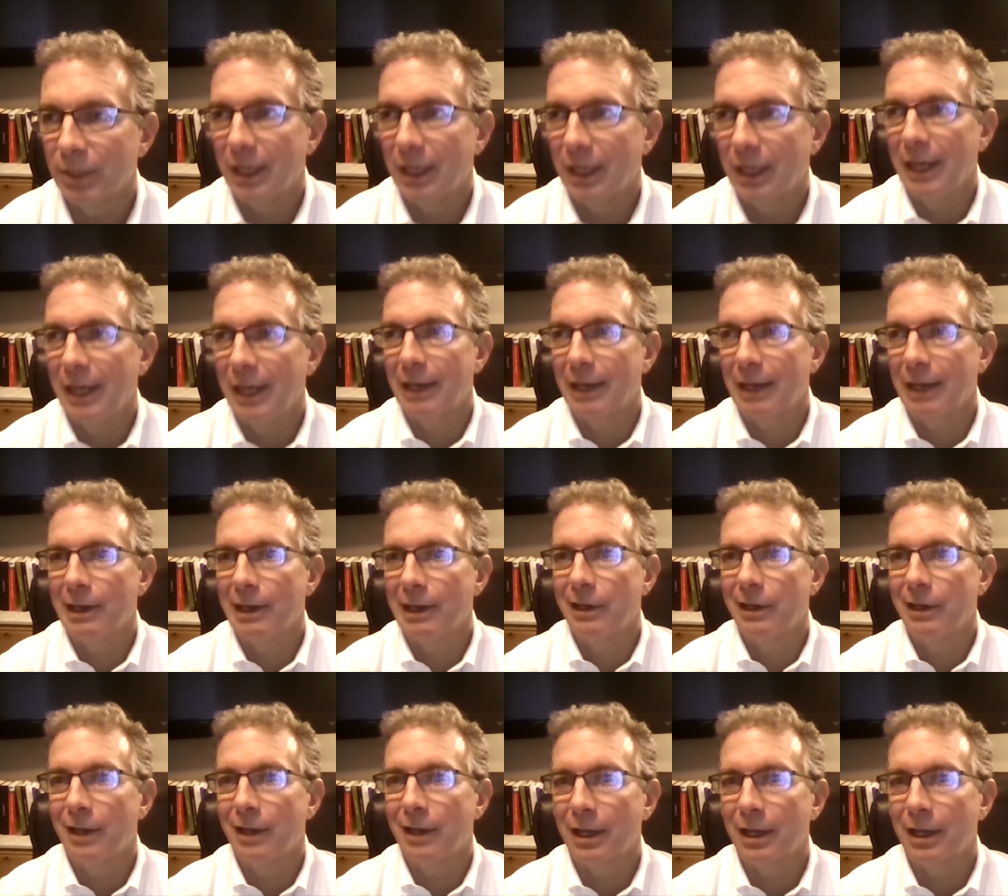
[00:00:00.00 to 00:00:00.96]

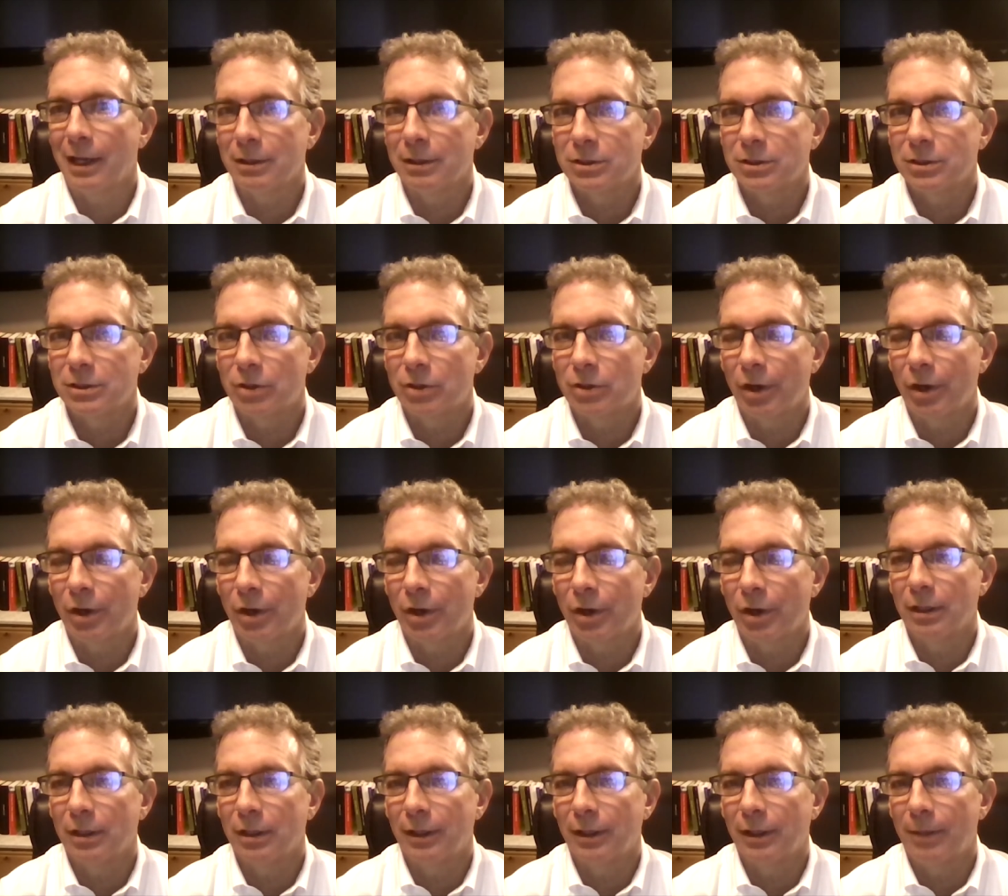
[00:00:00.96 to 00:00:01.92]
And I
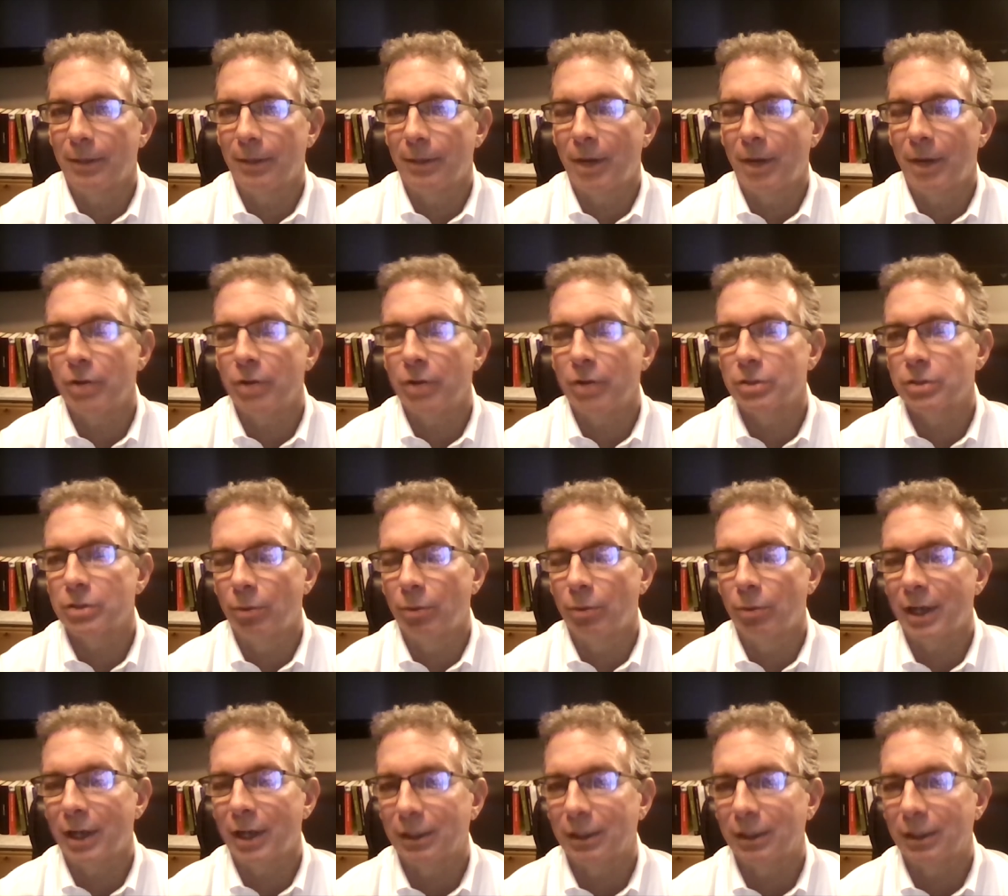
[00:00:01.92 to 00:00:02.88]
started, I also
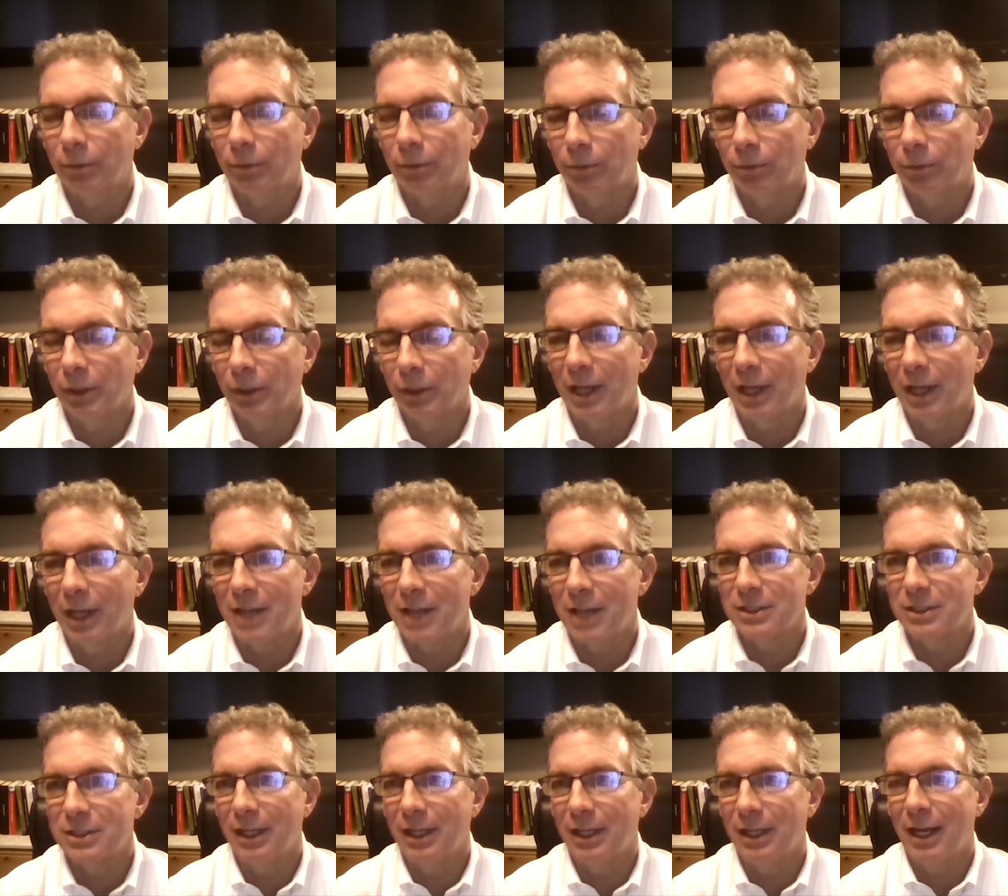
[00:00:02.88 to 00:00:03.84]

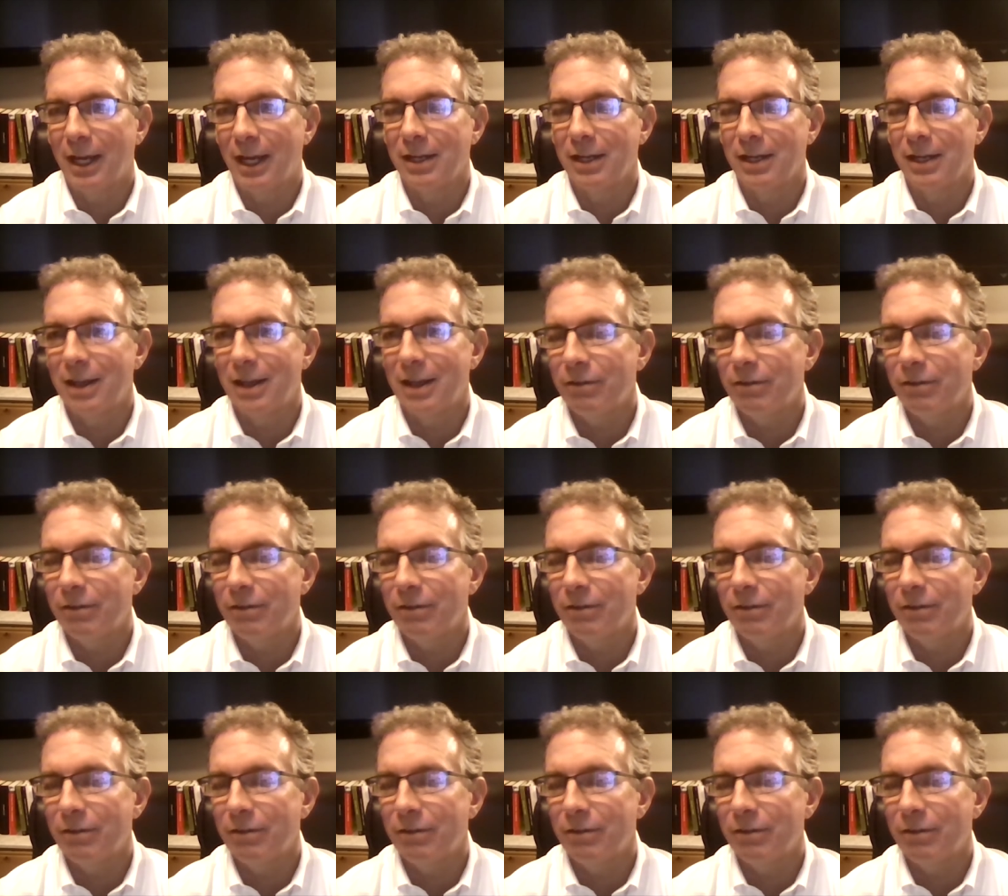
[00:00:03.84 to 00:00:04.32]
realized that I